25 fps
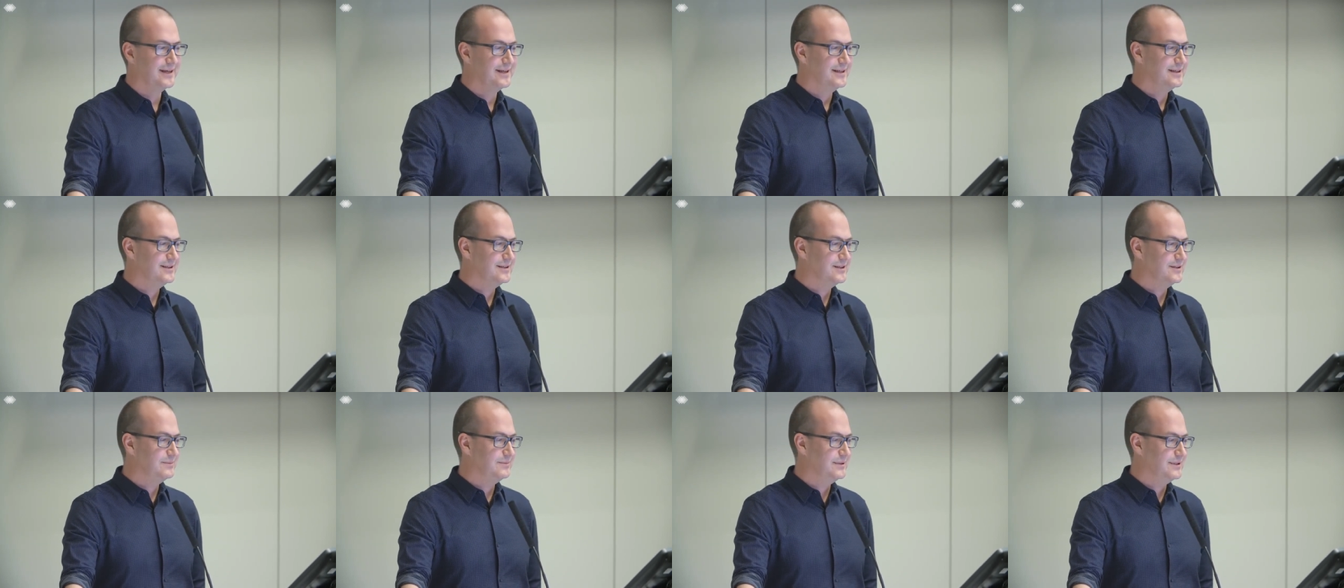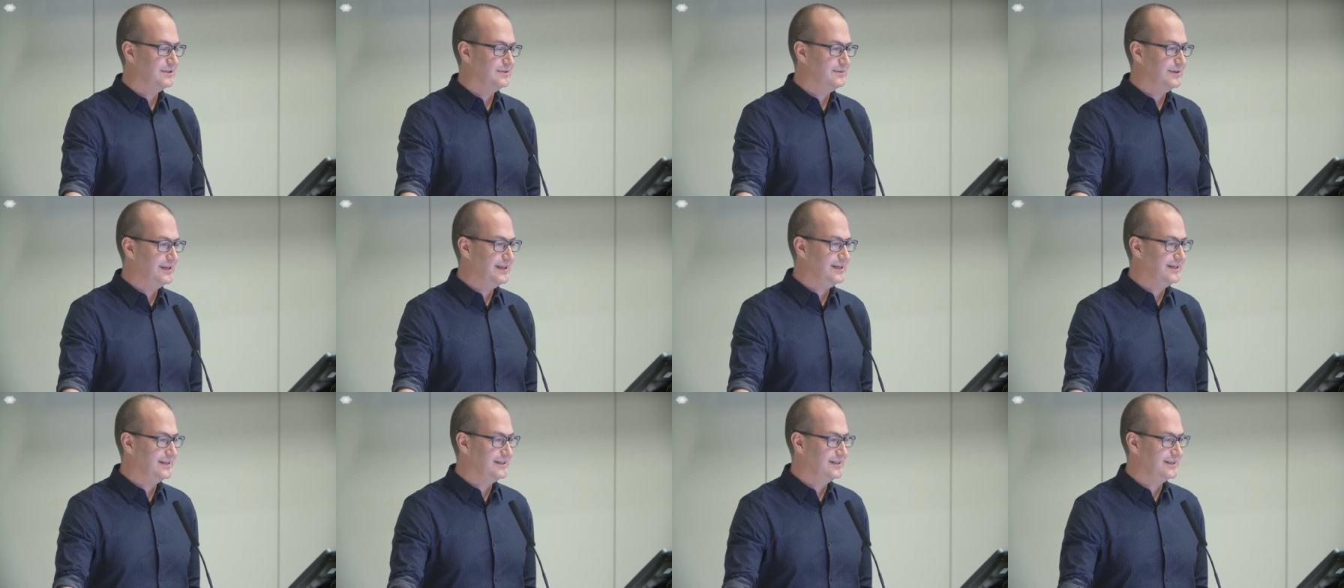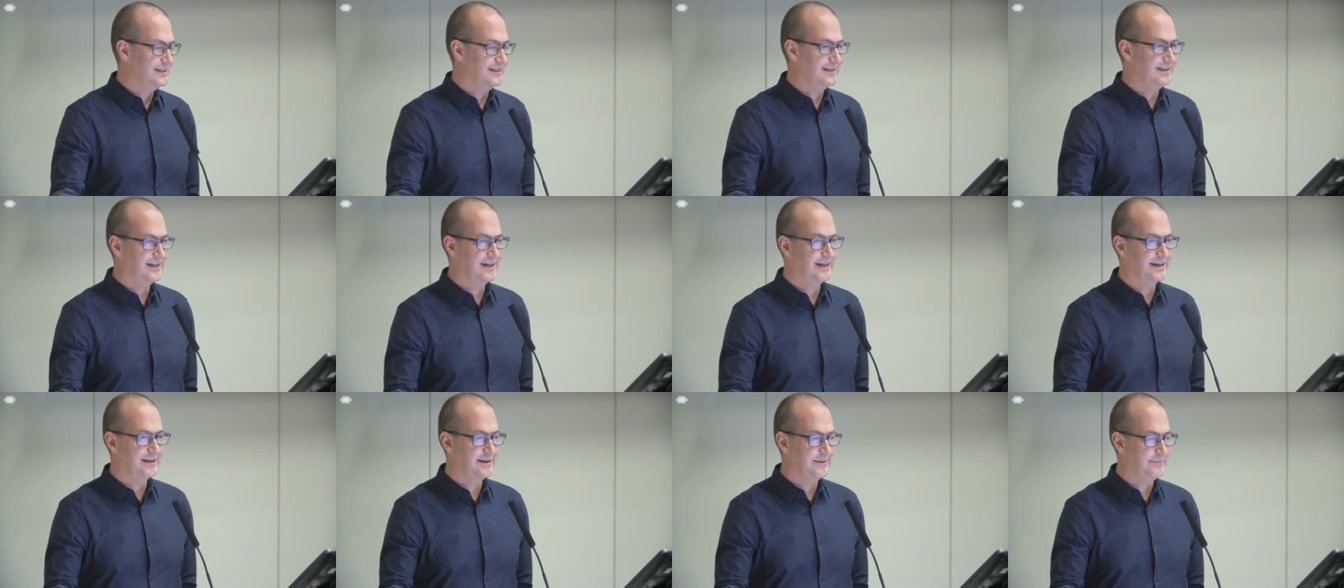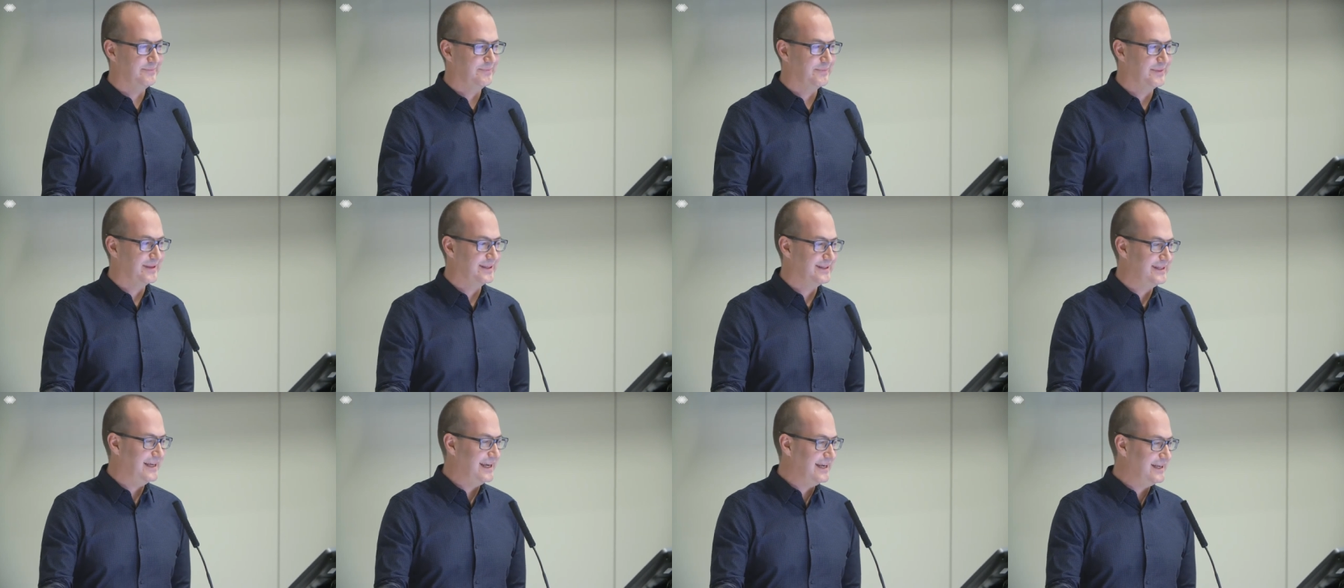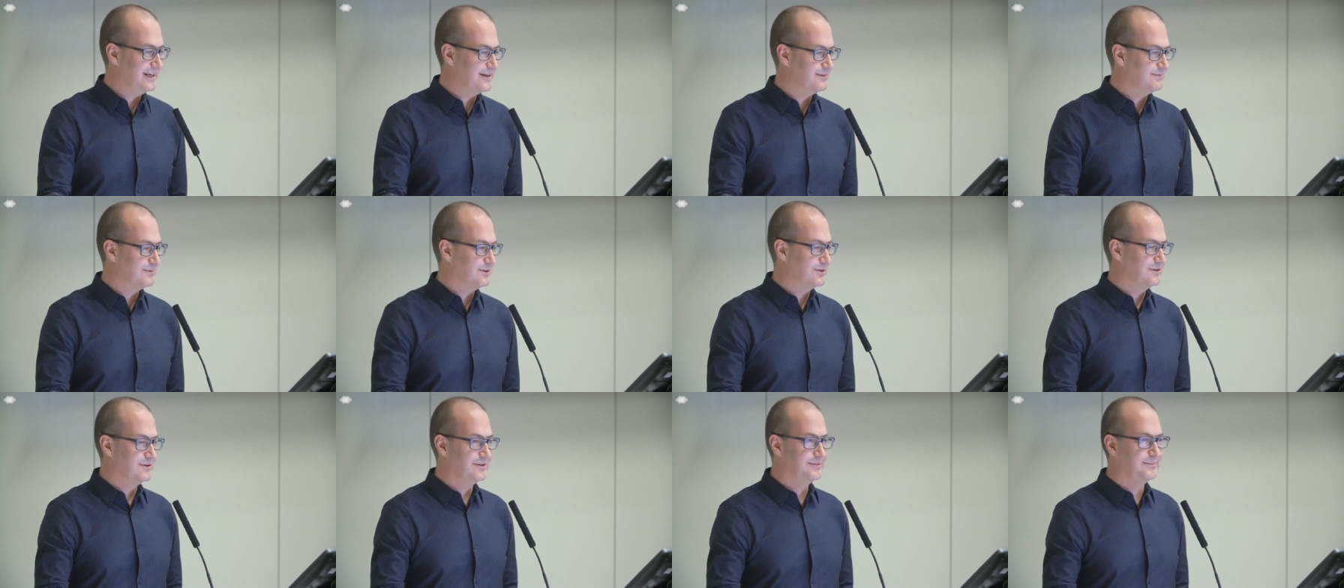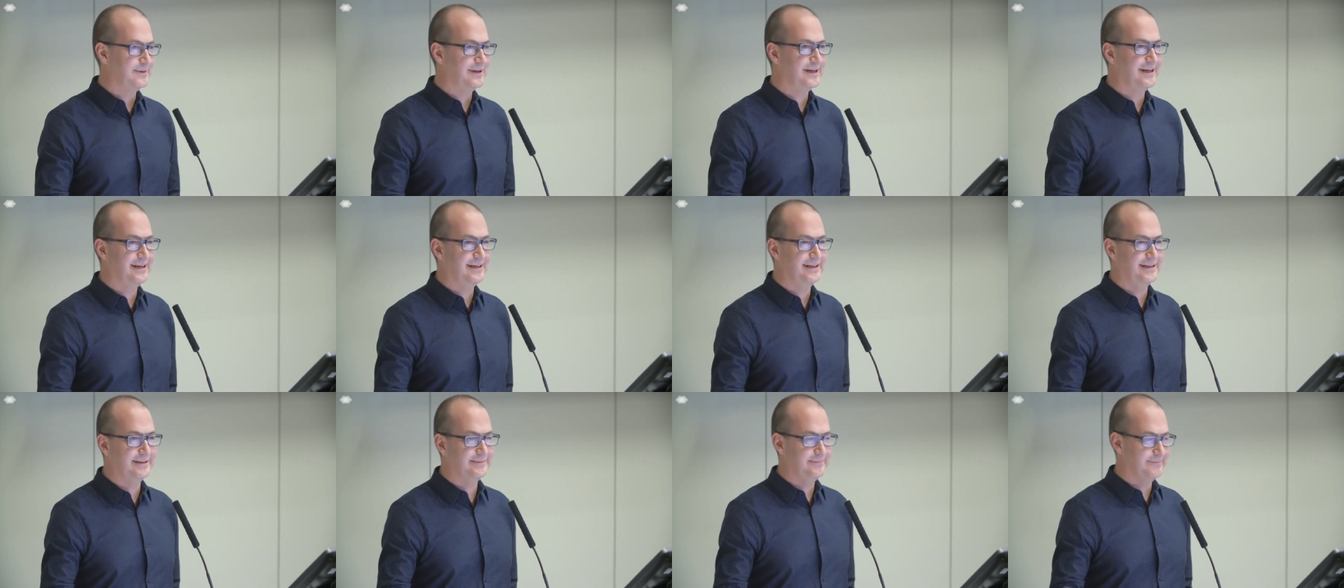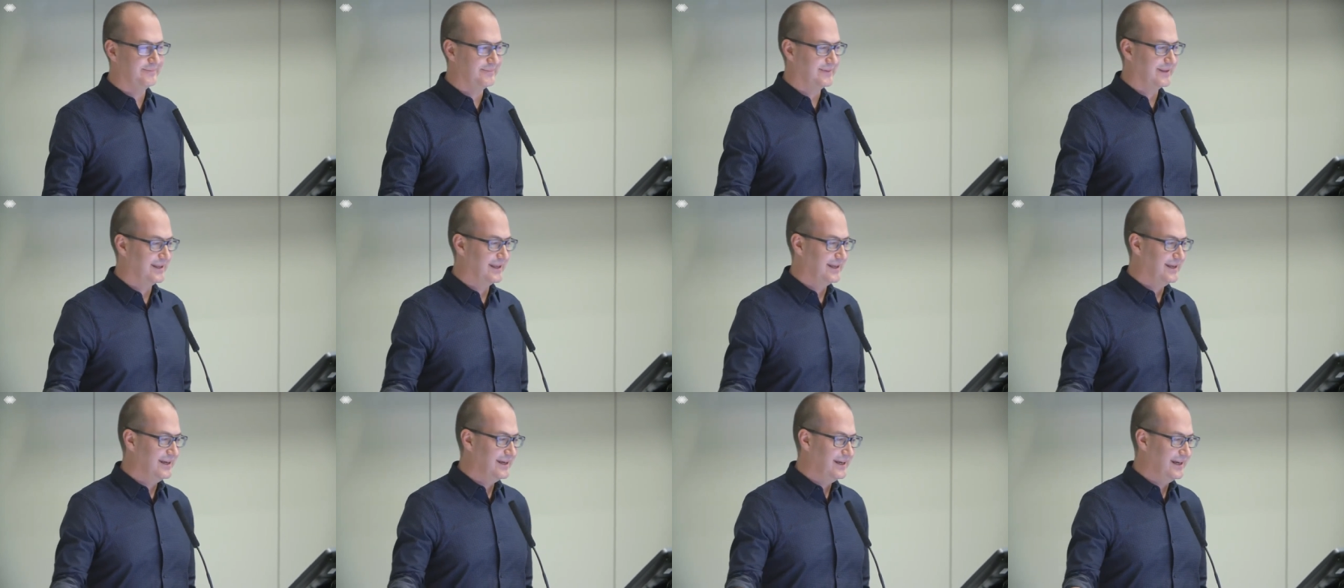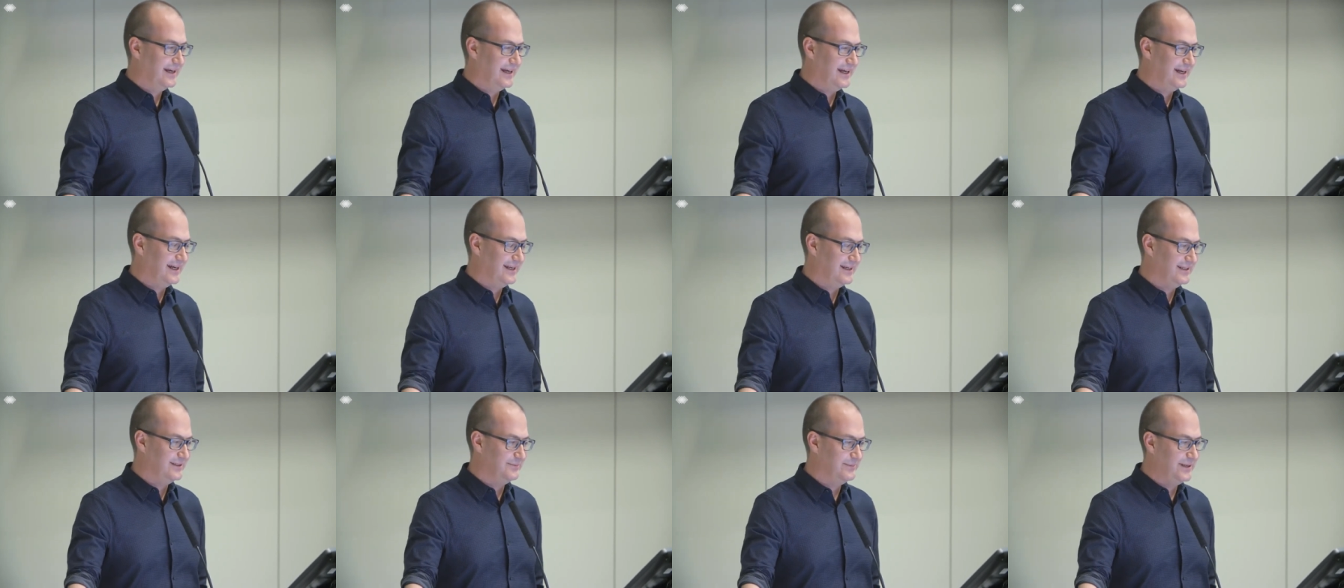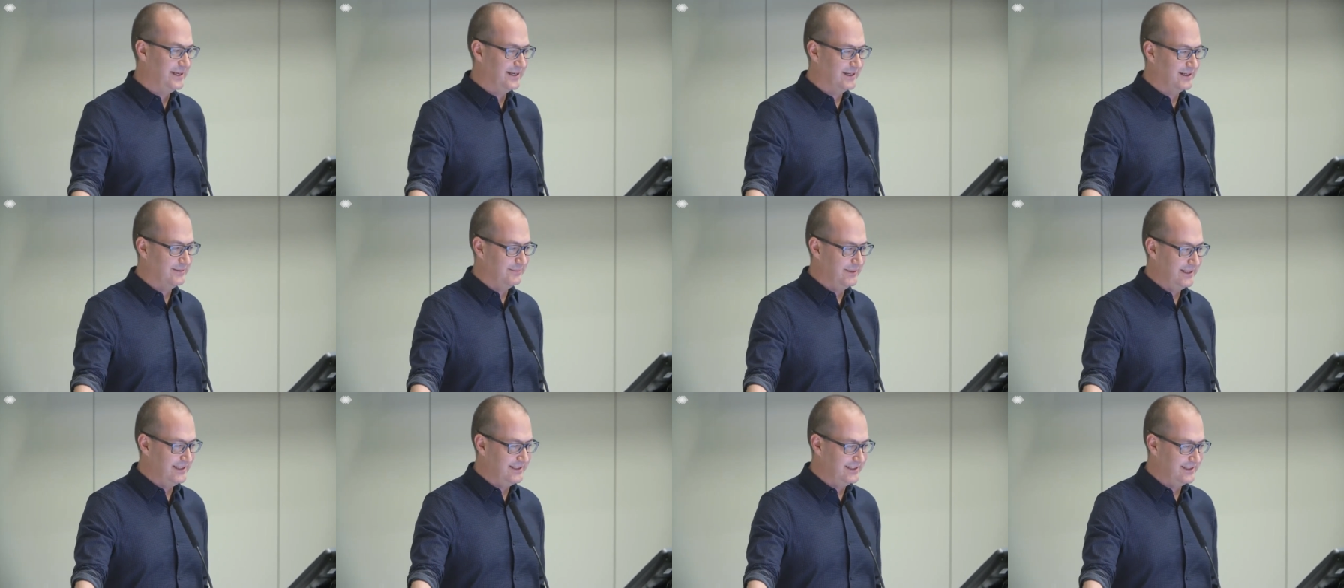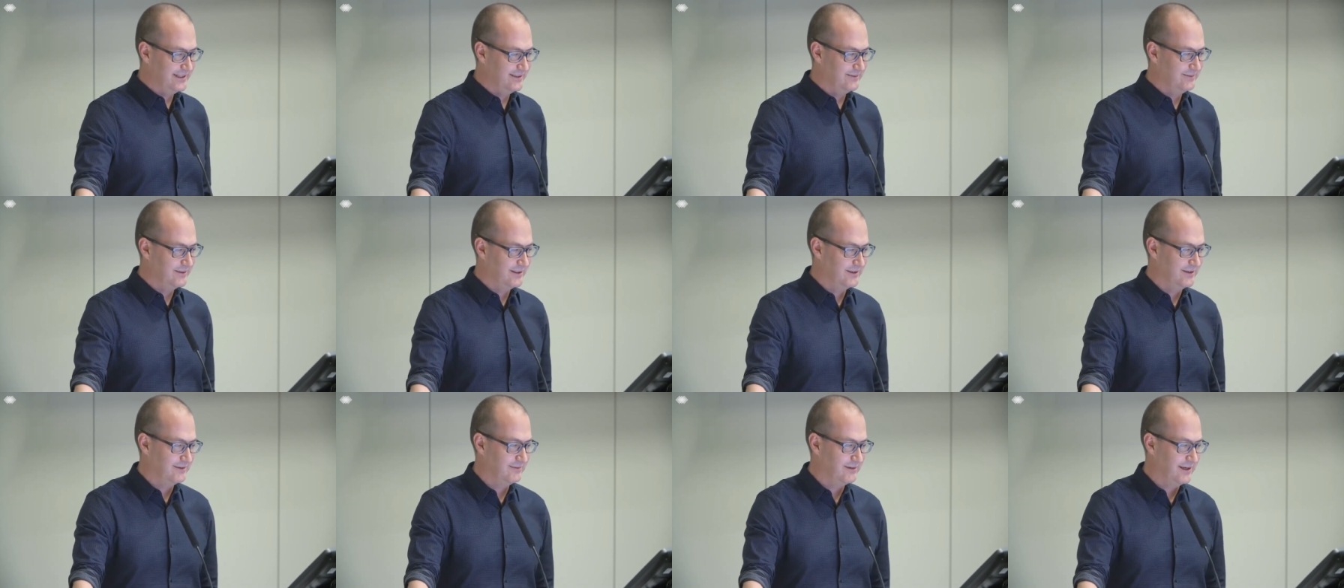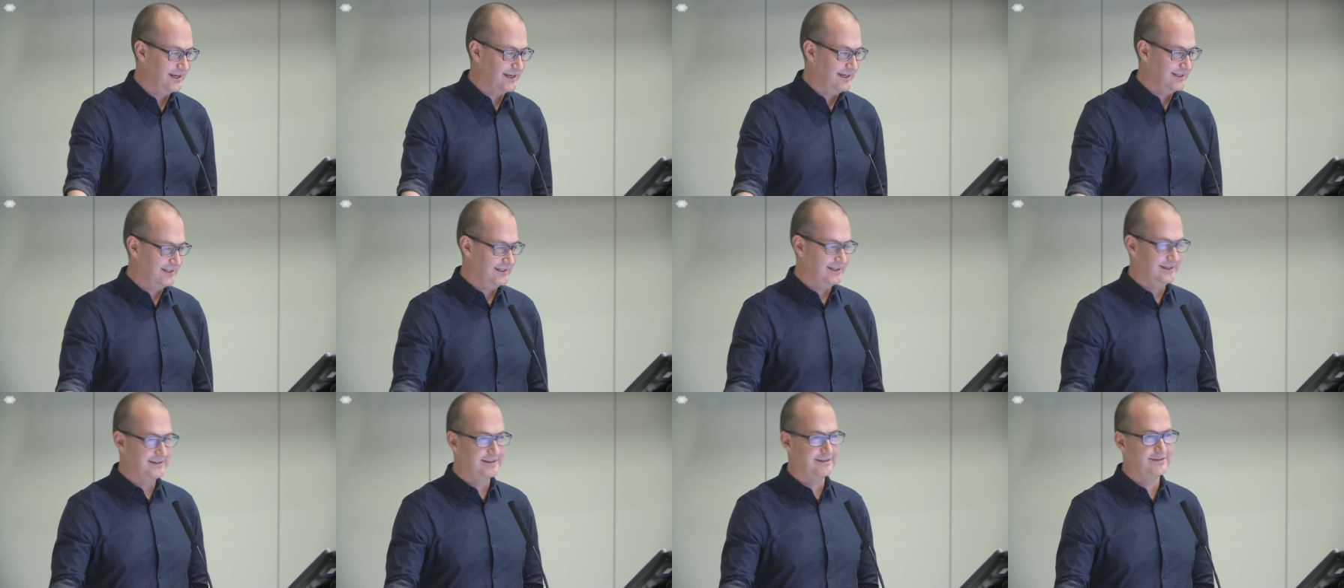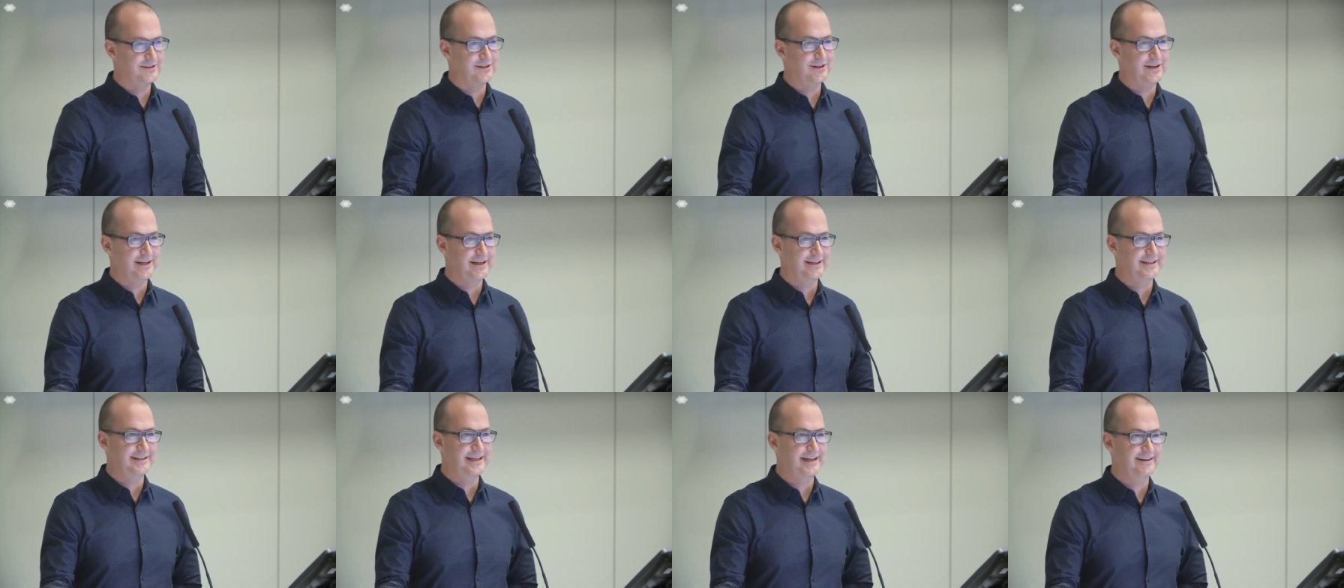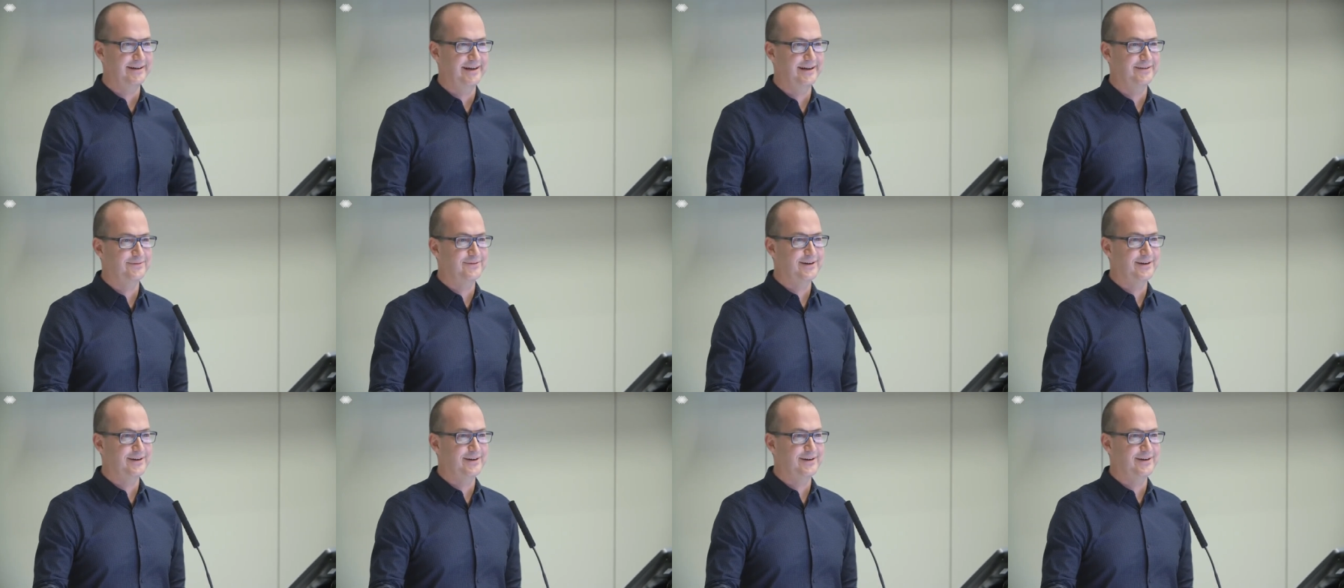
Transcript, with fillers: so, between um, taking up rollerblading and being admitted with a right intertrochanteric